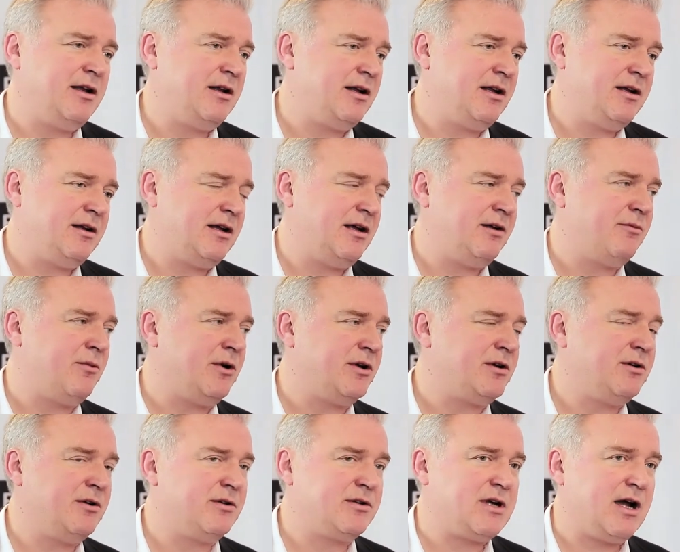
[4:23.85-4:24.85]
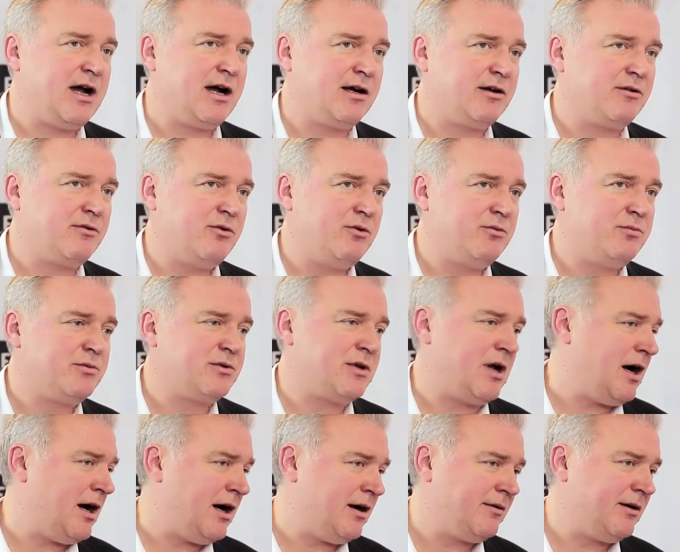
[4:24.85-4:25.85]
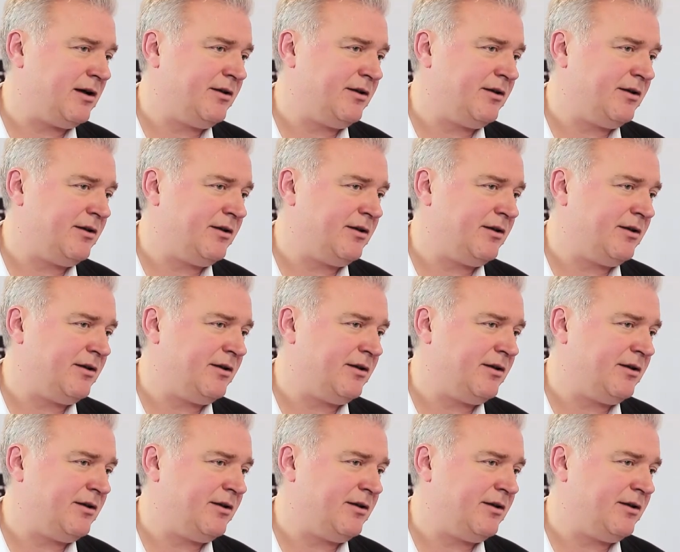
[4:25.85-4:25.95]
and what your target groups are.